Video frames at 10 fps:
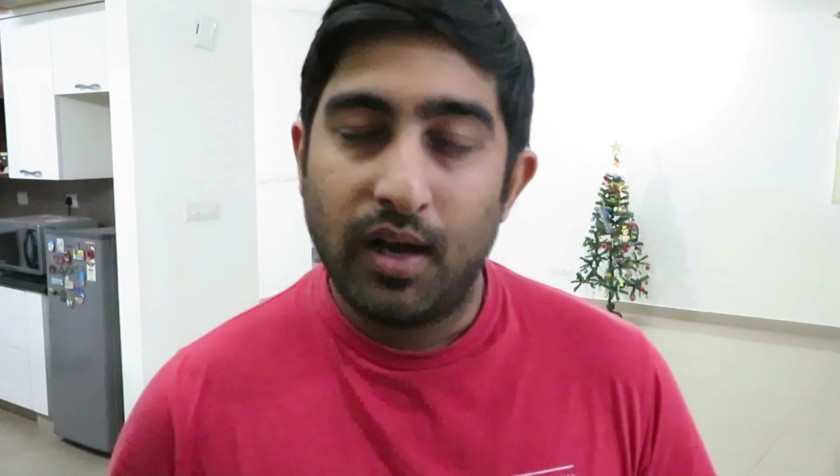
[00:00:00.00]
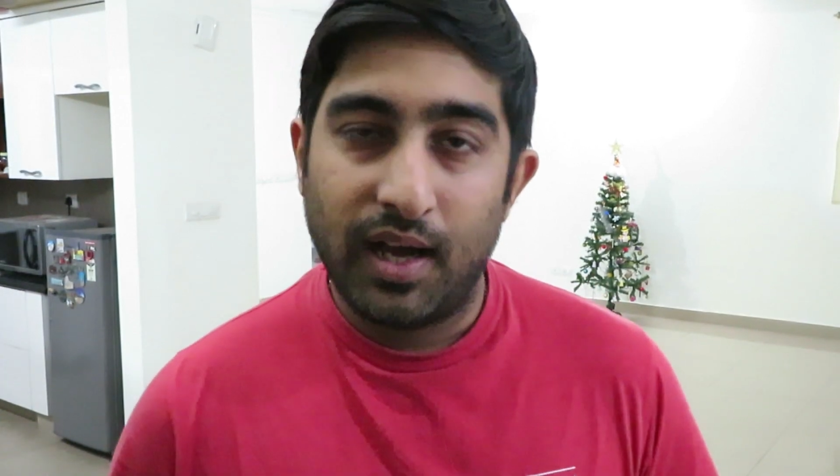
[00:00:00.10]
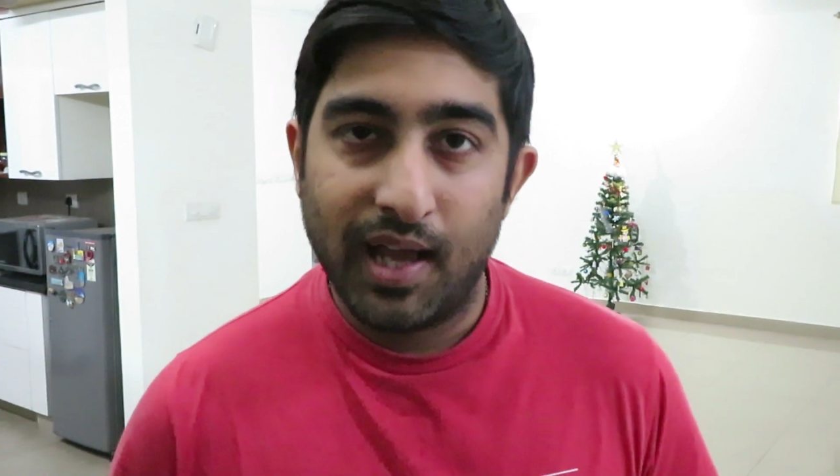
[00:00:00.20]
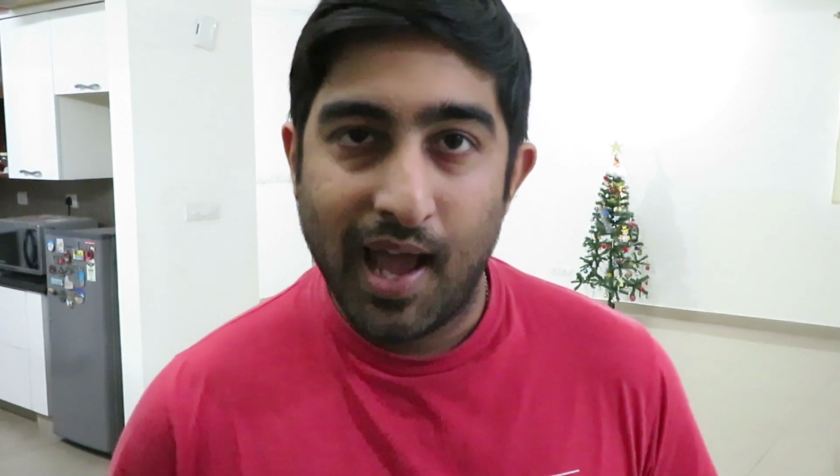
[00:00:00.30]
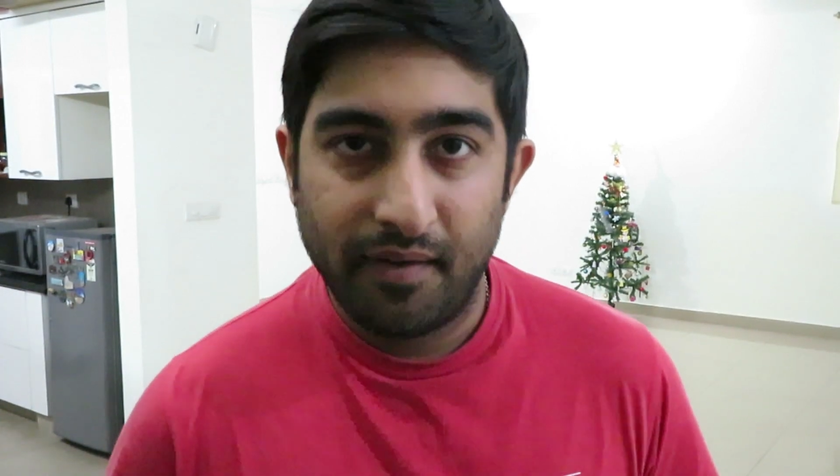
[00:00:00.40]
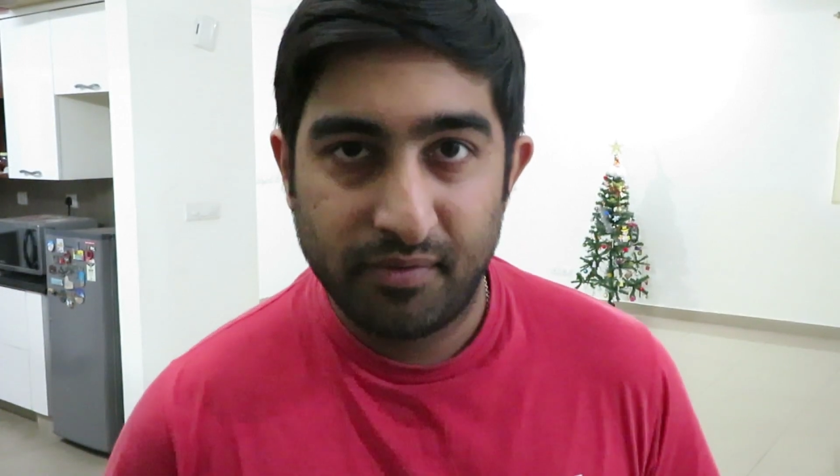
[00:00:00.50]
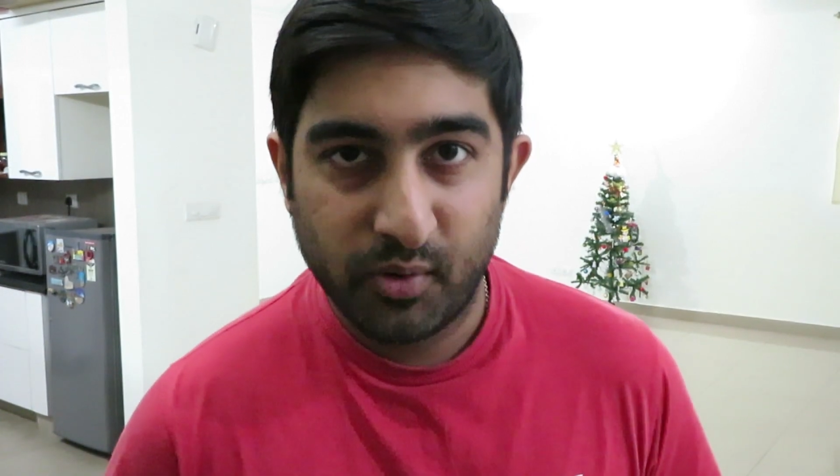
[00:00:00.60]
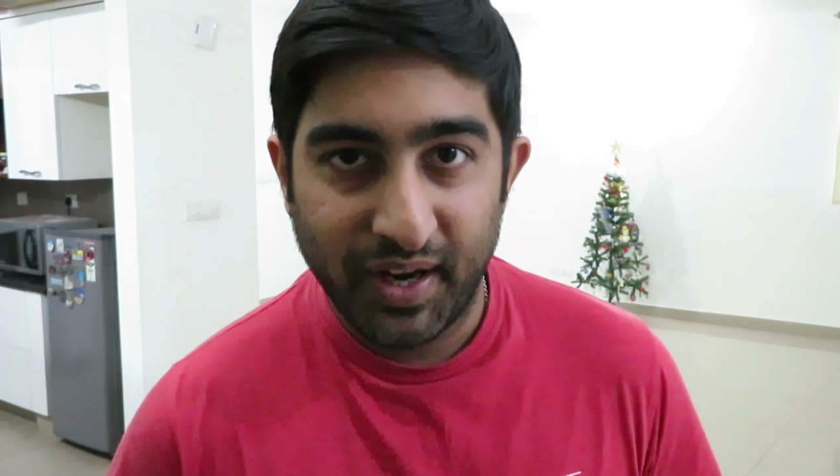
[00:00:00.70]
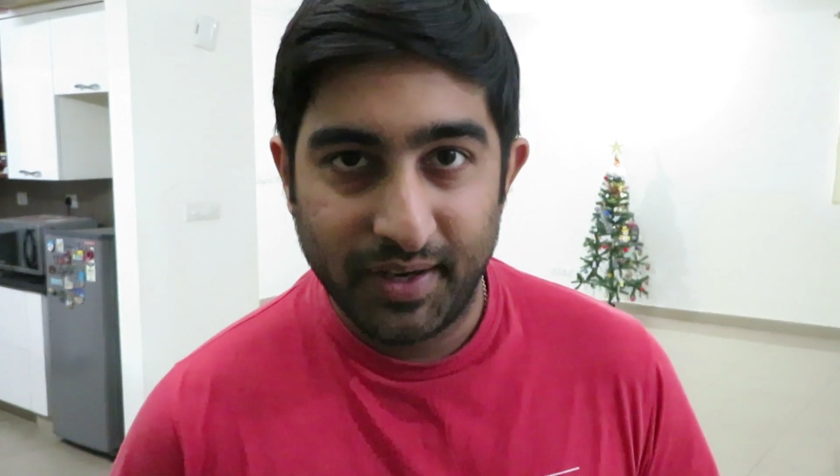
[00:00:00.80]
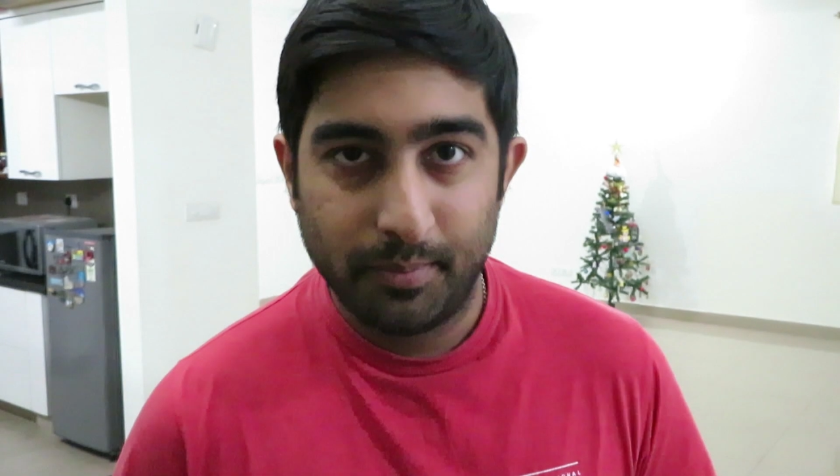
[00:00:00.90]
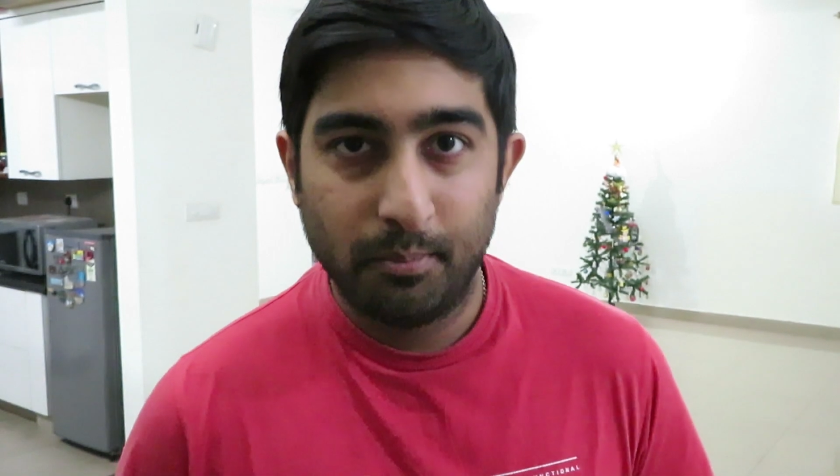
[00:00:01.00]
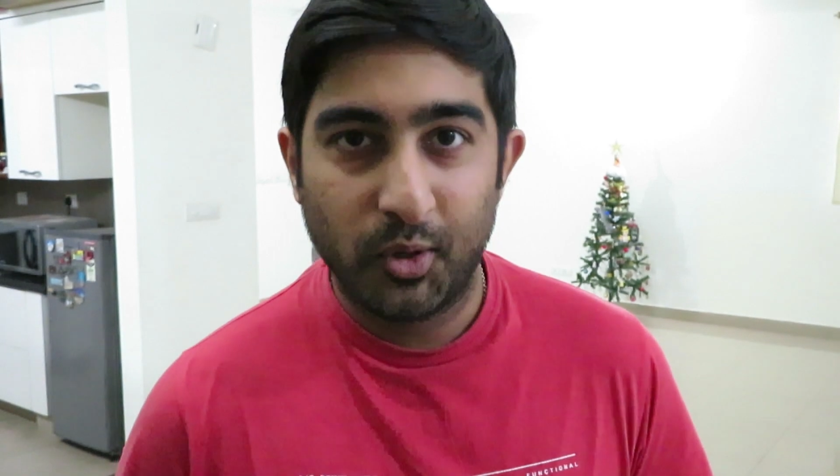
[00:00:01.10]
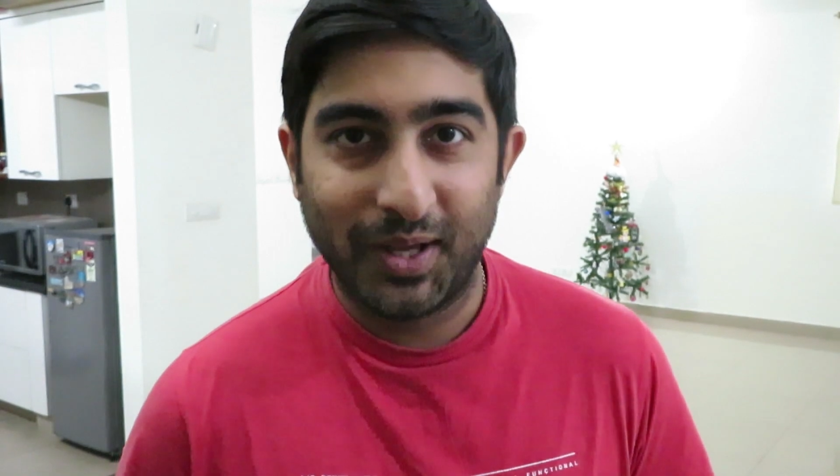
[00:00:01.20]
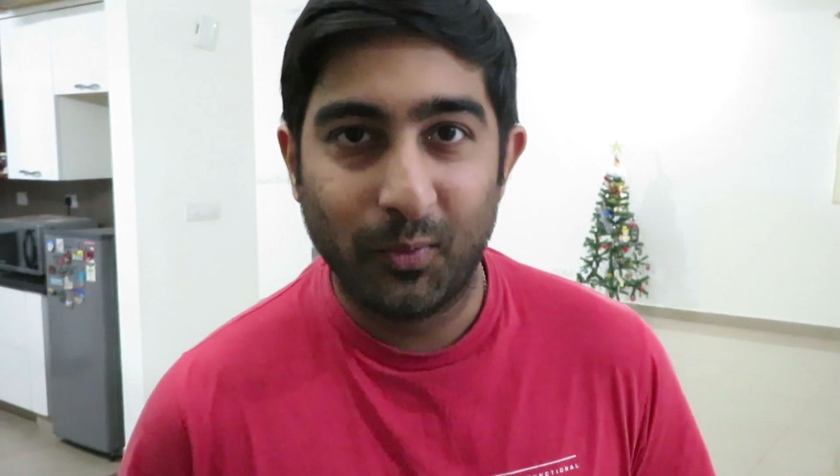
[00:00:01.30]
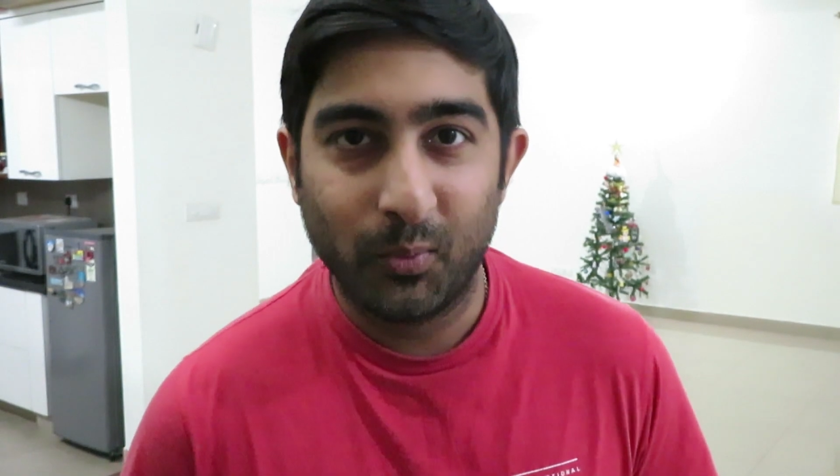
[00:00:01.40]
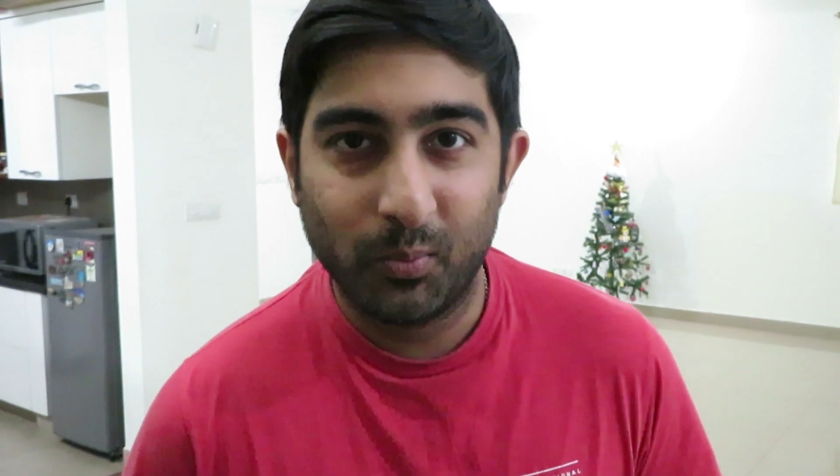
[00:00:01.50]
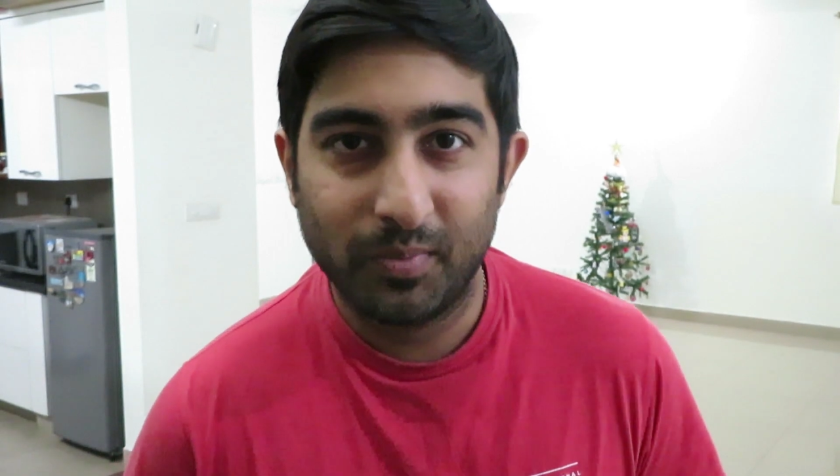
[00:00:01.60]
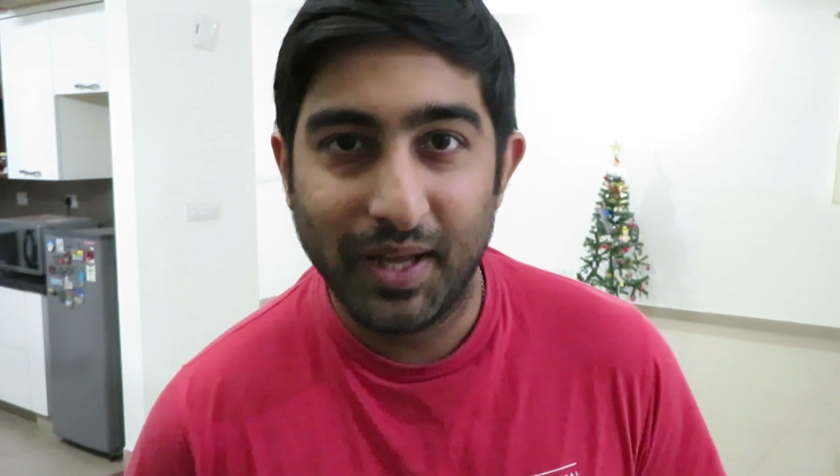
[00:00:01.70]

I have tried booking